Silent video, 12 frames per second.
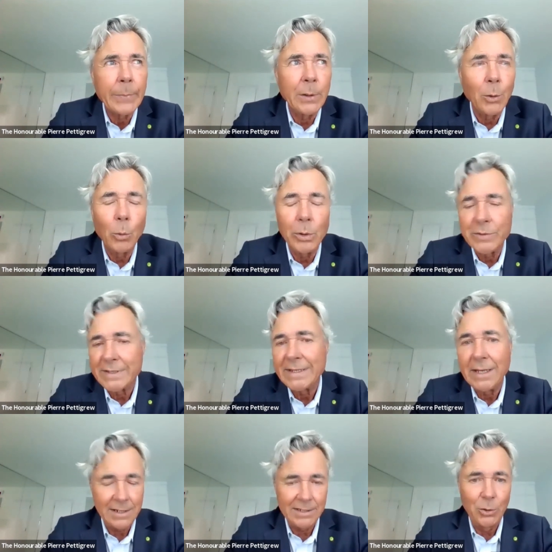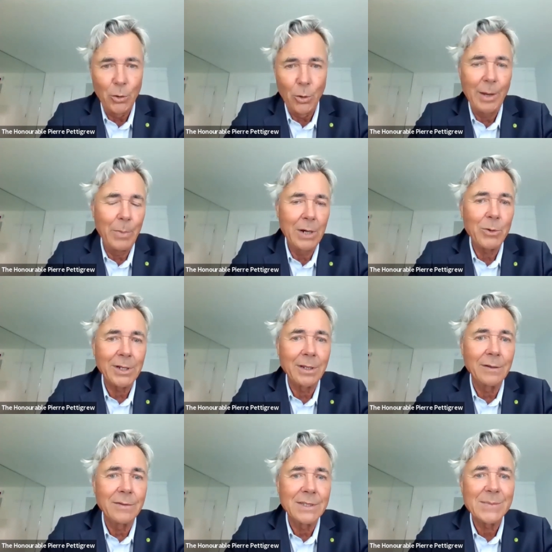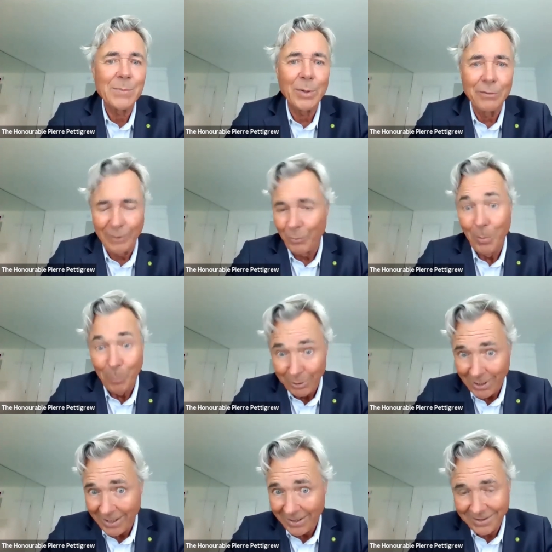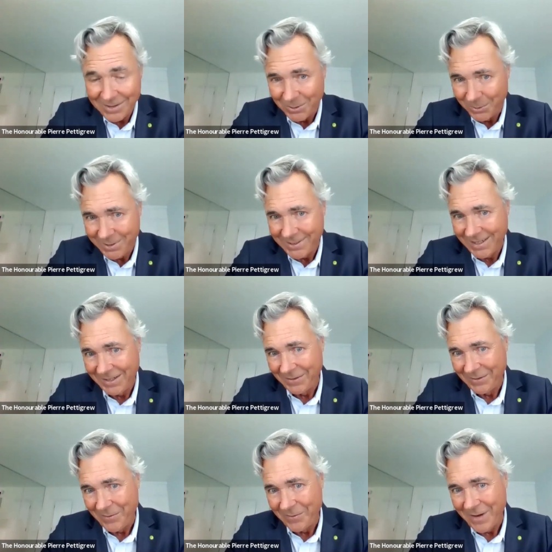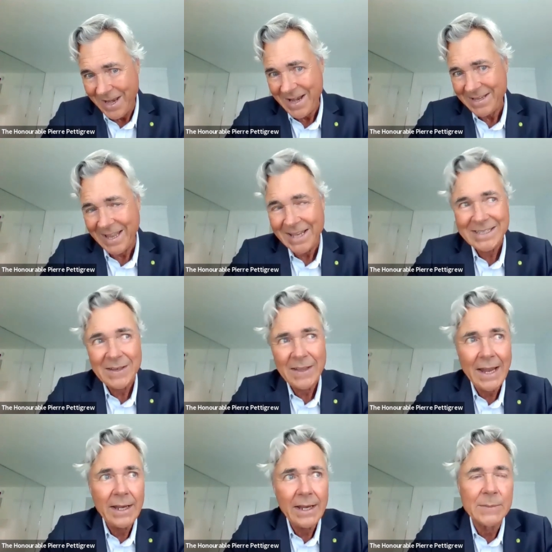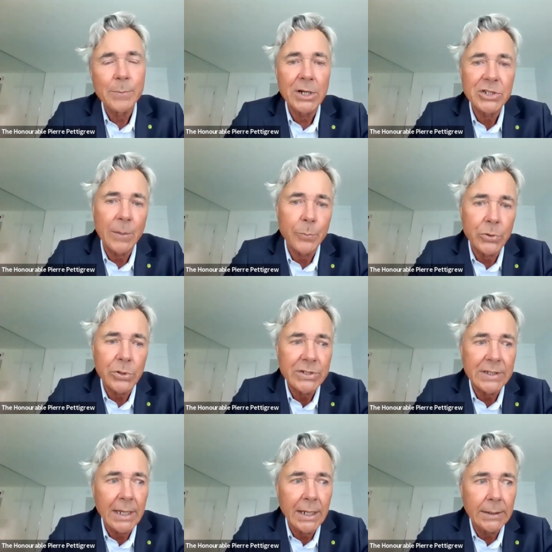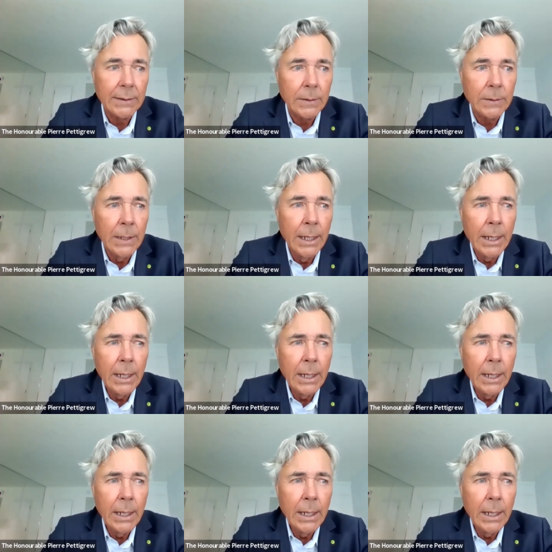you know, we're seen as North Americans, but very polite, as you say, and that's, that is much appreciated.